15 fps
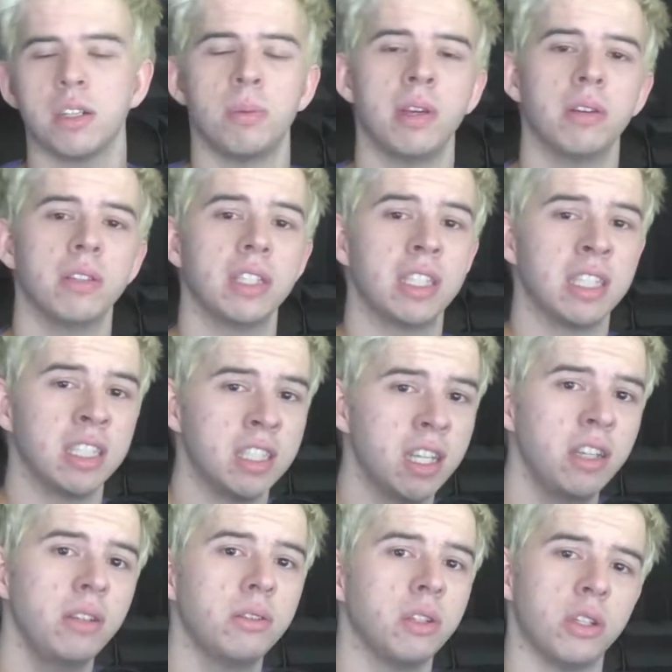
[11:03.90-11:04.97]
to be able to
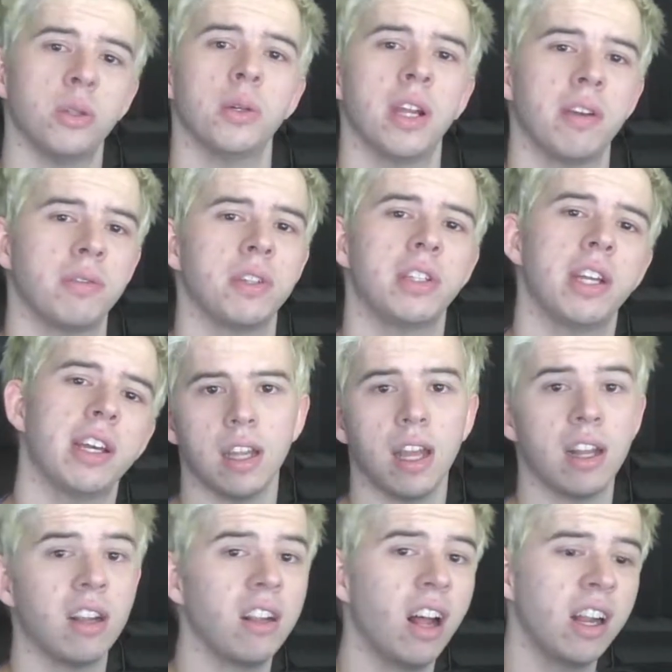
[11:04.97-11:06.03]
continue to do it every day.
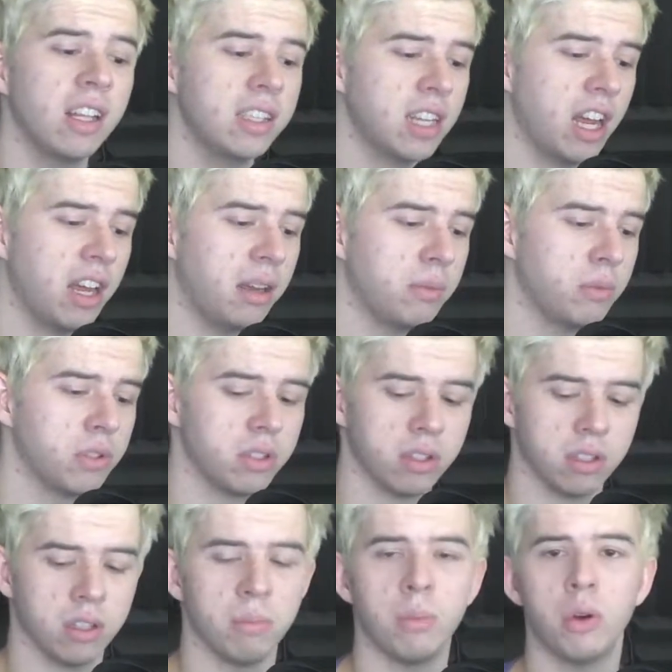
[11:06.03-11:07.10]
And a lot of times
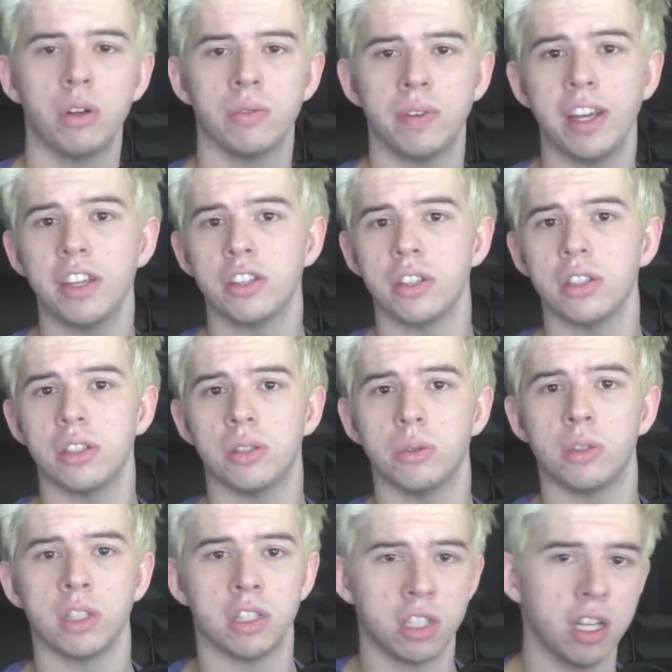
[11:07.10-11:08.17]
the motivation
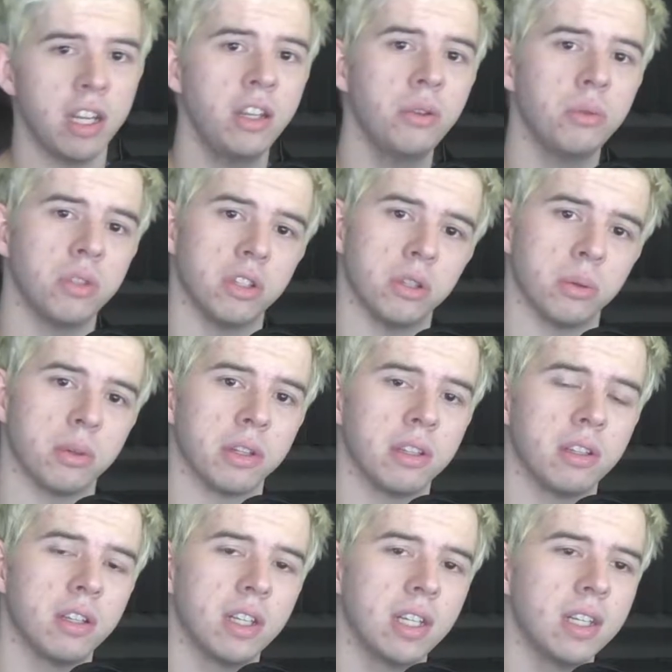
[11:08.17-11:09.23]
to continue to do it
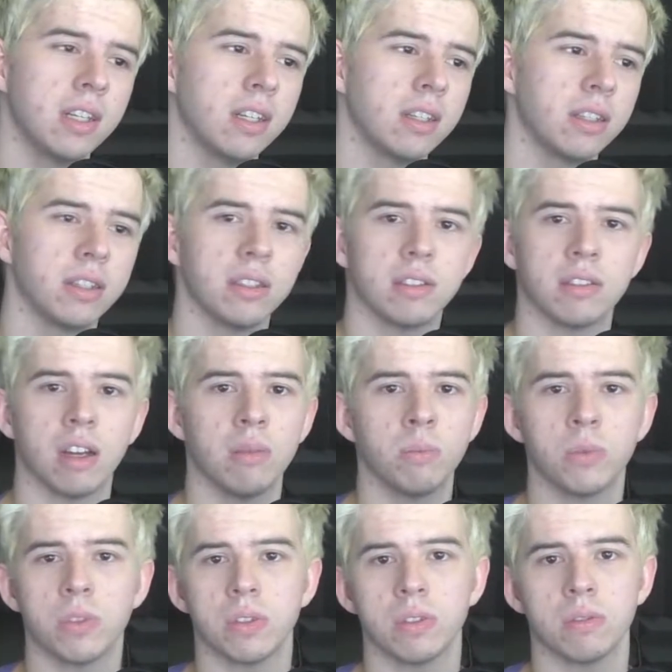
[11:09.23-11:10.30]

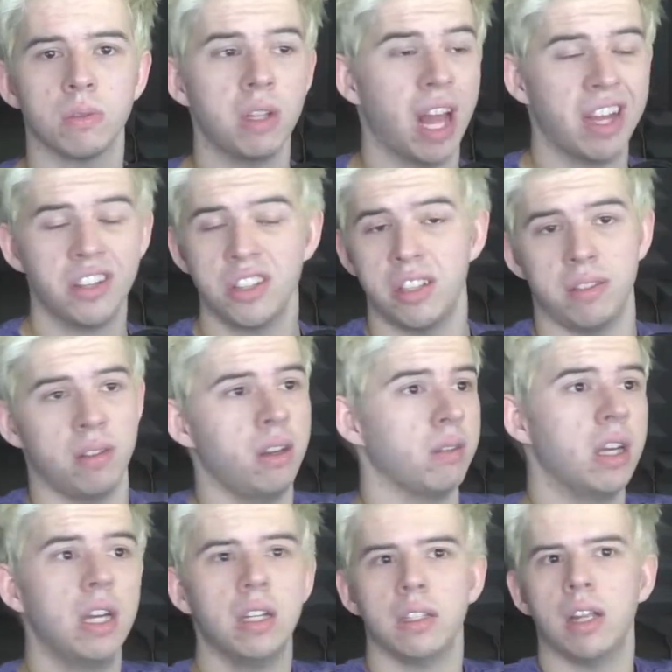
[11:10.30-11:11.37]
comes, well, actually
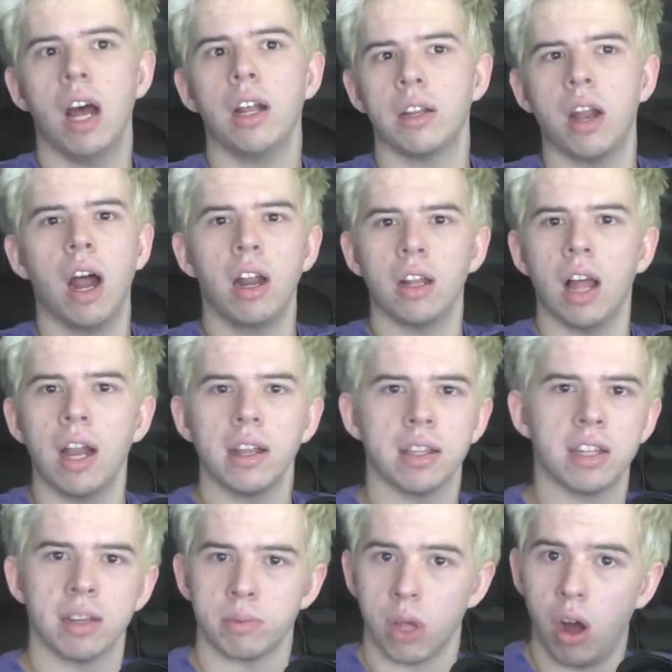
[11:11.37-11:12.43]
not a lot of
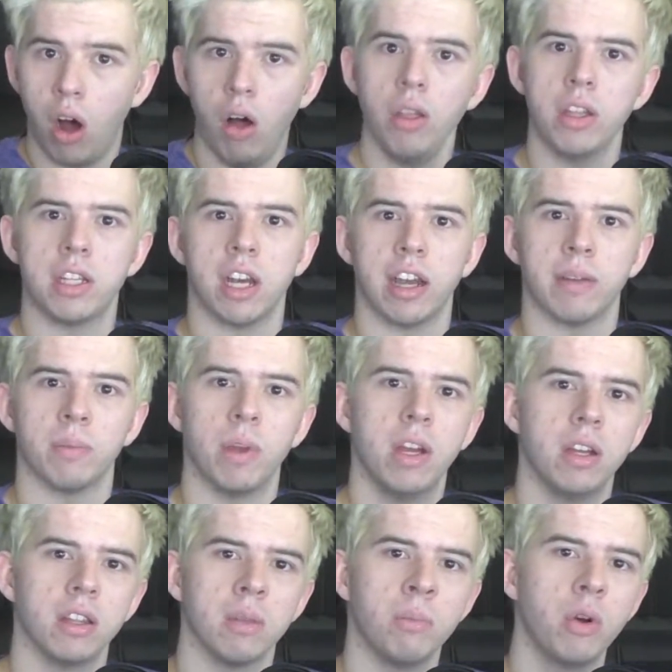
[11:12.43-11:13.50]
the times, all the time.
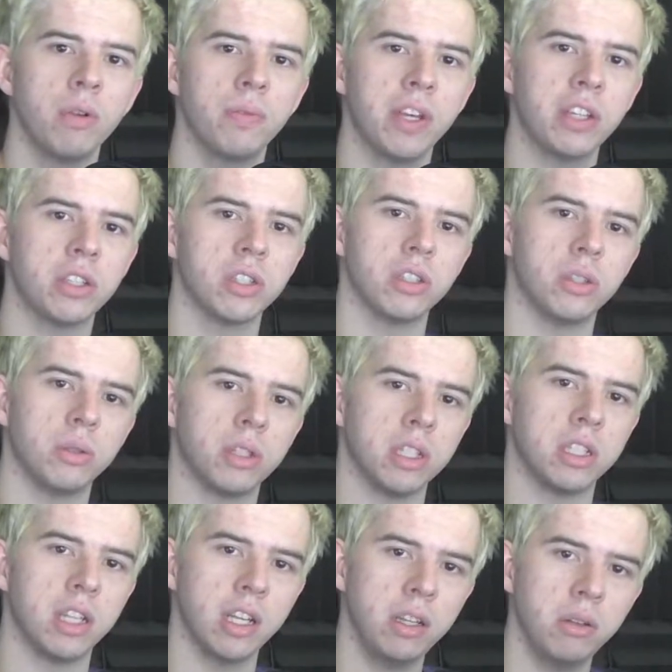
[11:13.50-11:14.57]
The motivation to
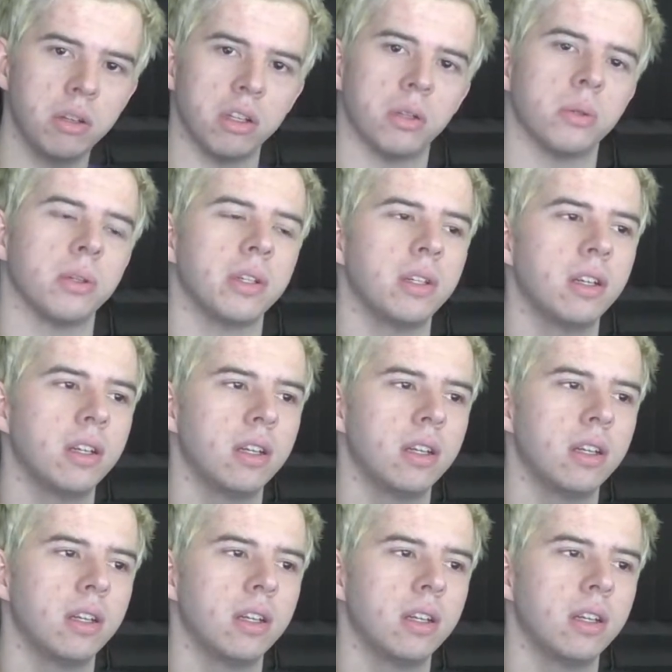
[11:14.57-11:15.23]
continue to do it